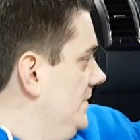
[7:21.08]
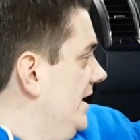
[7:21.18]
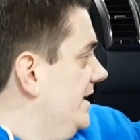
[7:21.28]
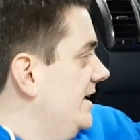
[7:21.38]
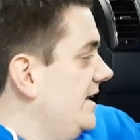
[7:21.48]

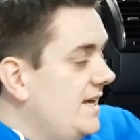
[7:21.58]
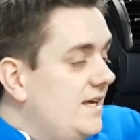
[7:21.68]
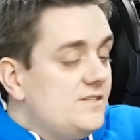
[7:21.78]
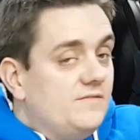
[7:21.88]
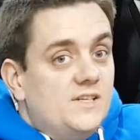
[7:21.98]
And the
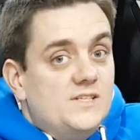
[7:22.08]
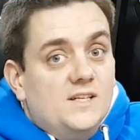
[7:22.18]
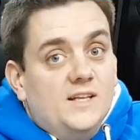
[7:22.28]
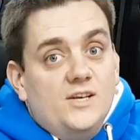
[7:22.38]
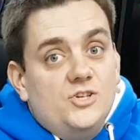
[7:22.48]
ease of
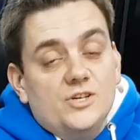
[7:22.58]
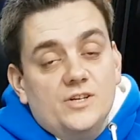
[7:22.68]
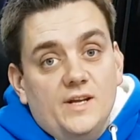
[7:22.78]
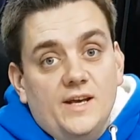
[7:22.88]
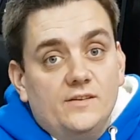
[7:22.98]
installation
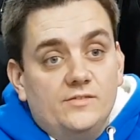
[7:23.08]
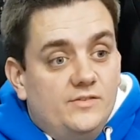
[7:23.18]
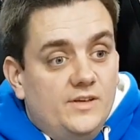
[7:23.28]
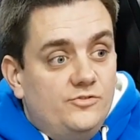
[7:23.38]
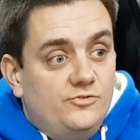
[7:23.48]

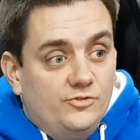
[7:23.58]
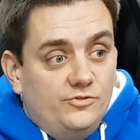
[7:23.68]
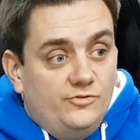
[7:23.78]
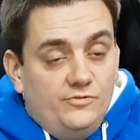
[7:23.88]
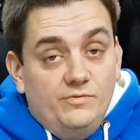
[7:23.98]
is just
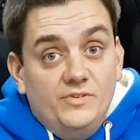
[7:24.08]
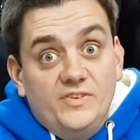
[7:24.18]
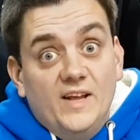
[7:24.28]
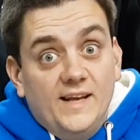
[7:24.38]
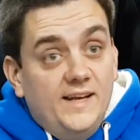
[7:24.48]

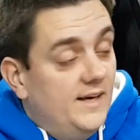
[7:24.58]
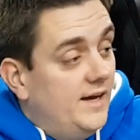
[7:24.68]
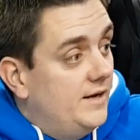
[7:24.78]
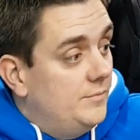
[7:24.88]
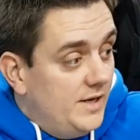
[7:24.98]
silly.
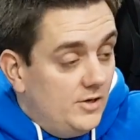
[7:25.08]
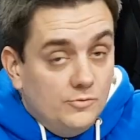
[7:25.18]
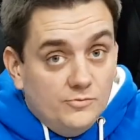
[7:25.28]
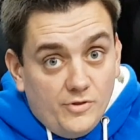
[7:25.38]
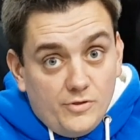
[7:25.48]
It
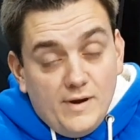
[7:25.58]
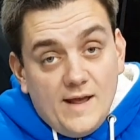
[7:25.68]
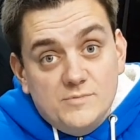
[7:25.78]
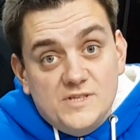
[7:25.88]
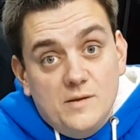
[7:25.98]
comes with
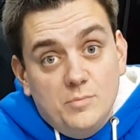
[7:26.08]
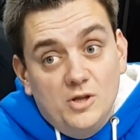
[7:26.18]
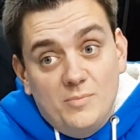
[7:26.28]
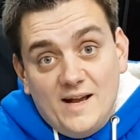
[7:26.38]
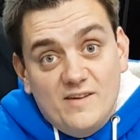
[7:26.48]
3M tape on the
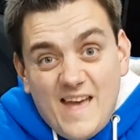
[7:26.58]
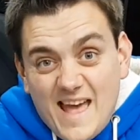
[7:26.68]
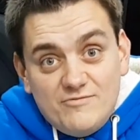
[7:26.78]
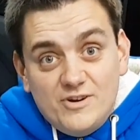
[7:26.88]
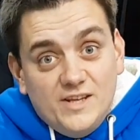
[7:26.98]
back of
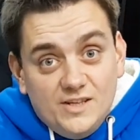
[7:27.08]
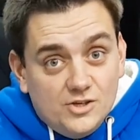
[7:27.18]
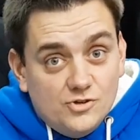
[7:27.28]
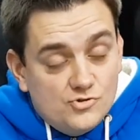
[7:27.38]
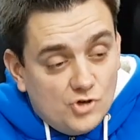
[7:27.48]
everything, the
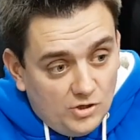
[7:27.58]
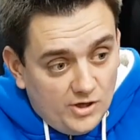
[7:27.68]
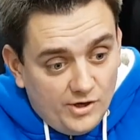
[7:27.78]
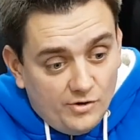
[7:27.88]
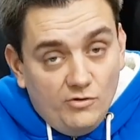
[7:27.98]
controller
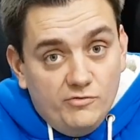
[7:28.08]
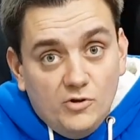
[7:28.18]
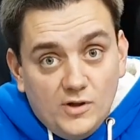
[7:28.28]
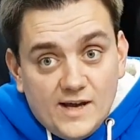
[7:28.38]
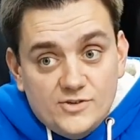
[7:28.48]
and all 4
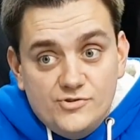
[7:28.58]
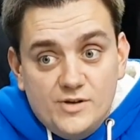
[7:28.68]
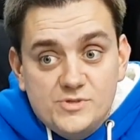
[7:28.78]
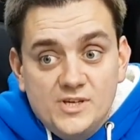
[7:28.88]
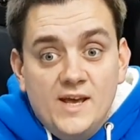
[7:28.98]
light
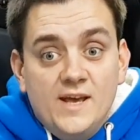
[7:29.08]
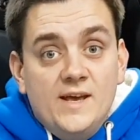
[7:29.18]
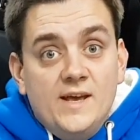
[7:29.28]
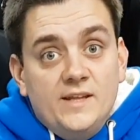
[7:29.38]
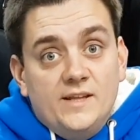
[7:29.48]
strips.
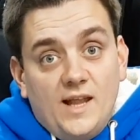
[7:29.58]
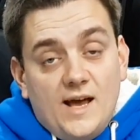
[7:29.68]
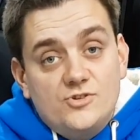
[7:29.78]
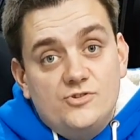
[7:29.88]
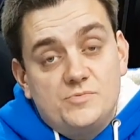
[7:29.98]
The
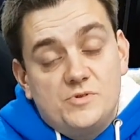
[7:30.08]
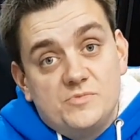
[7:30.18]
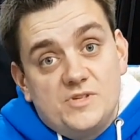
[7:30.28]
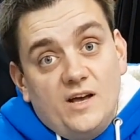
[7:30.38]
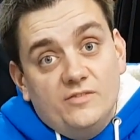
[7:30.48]
light strips
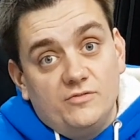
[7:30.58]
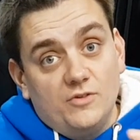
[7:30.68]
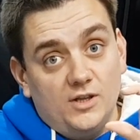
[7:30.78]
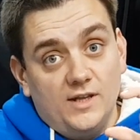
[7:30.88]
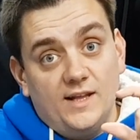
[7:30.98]
themselves have
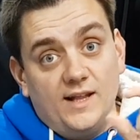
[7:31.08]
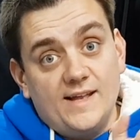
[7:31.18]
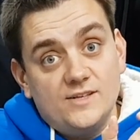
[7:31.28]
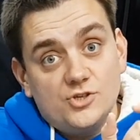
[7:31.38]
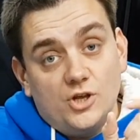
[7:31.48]
got little
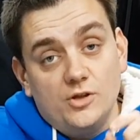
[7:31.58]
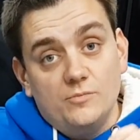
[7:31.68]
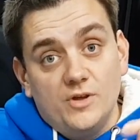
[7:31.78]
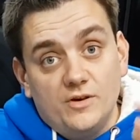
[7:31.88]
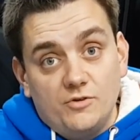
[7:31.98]
ends on them
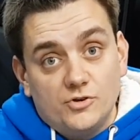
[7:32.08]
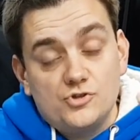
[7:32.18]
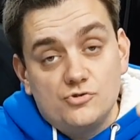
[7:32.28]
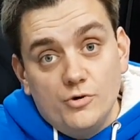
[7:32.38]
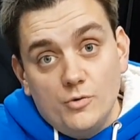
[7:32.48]
that have got
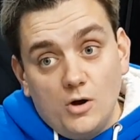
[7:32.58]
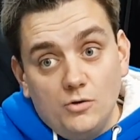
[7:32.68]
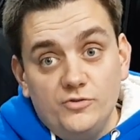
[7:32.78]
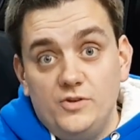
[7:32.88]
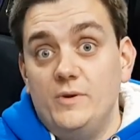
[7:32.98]
screw
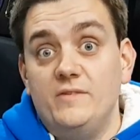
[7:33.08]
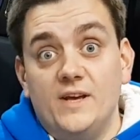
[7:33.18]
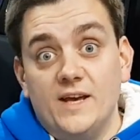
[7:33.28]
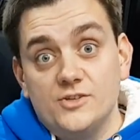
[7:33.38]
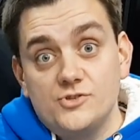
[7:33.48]
holes. You even
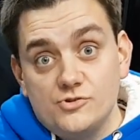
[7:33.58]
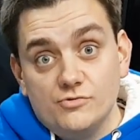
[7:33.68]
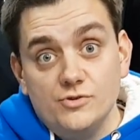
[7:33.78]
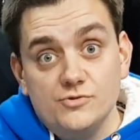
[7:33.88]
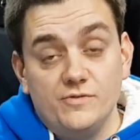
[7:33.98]
get the
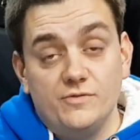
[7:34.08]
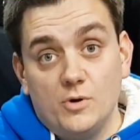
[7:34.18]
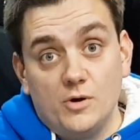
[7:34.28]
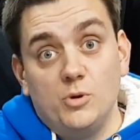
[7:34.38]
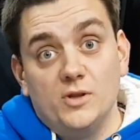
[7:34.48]
screws, so if you
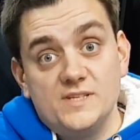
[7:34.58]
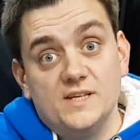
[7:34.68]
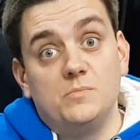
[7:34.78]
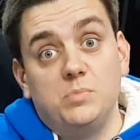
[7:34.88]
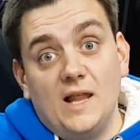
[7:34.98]
want to put this into
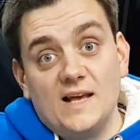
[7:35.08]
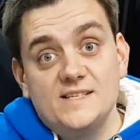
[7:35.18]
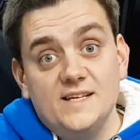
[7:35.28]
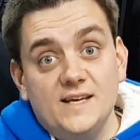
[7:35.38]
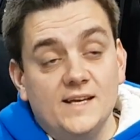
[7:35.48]

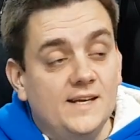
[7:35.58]
plastic